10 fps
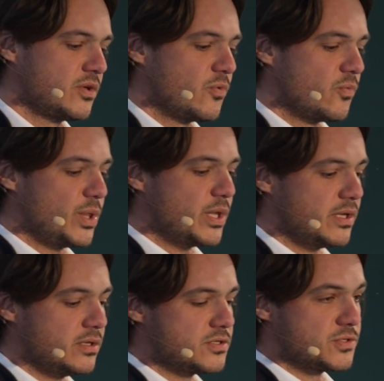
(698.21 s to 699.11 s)
We
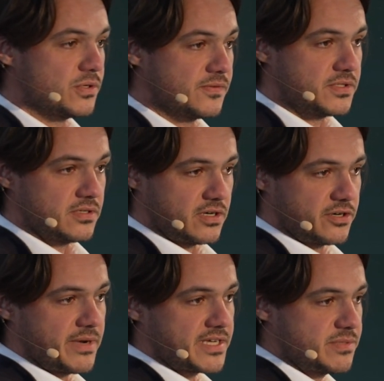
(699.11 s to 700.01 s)
then solved our
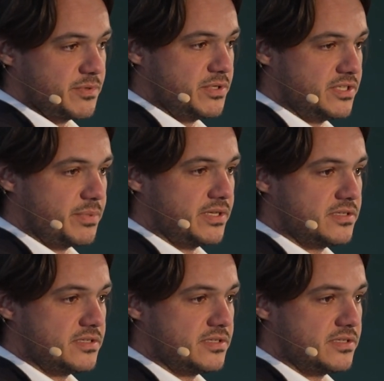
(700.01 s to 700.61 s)
maximum independent